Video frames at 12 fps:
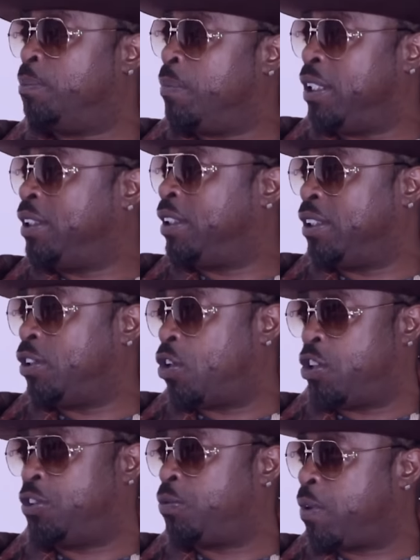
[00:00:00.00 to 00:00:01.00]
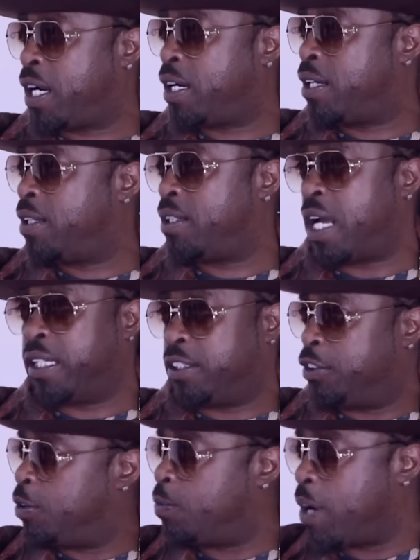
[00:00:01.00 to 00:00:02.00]
mentioned on this record, like mm. the
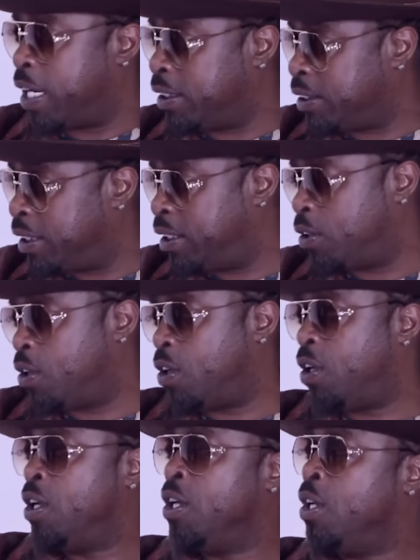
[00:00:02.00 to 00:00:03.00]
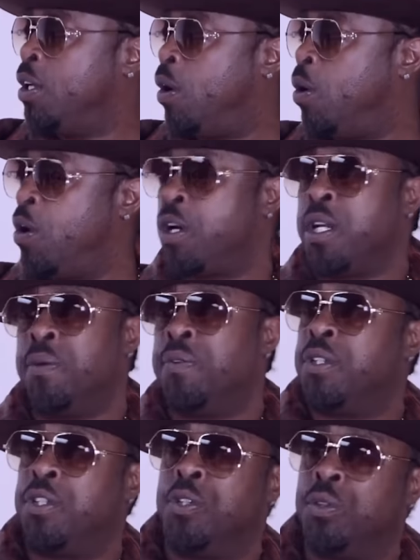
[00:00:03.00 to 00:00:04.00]
direction or or
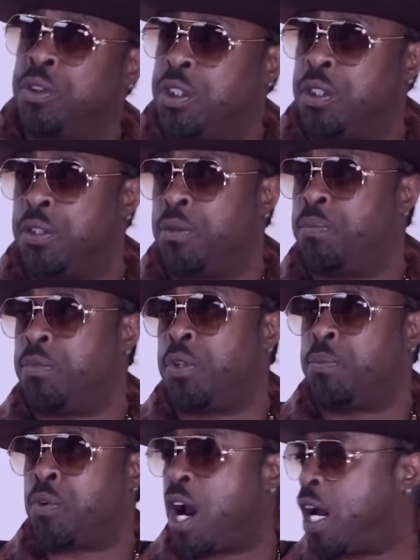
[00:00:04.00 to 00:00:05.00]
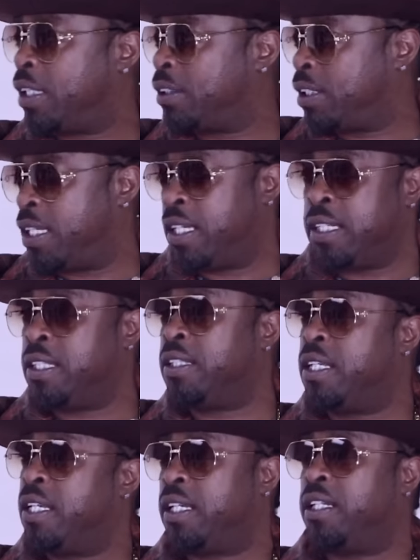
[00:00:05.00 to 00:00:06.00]
even using uh, the Bronx or
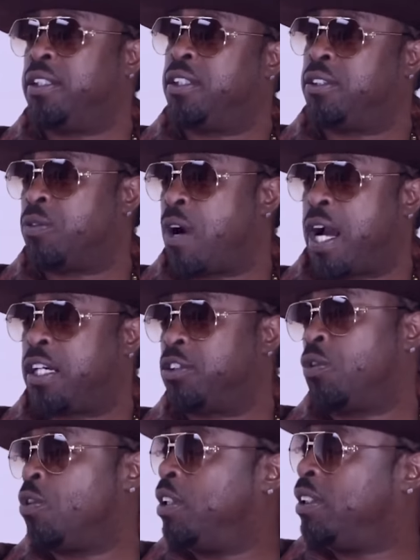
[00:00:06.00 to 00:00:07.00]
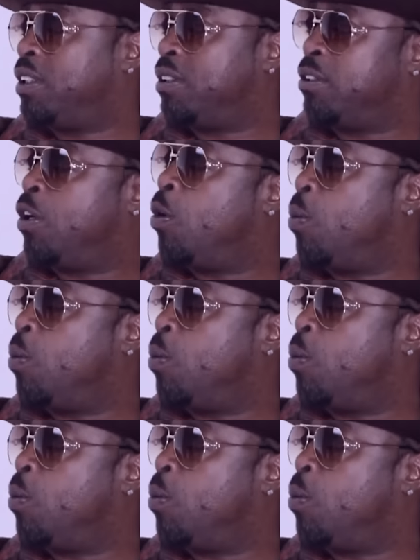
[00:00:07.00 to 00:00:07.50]
anything in a derogatory, you know,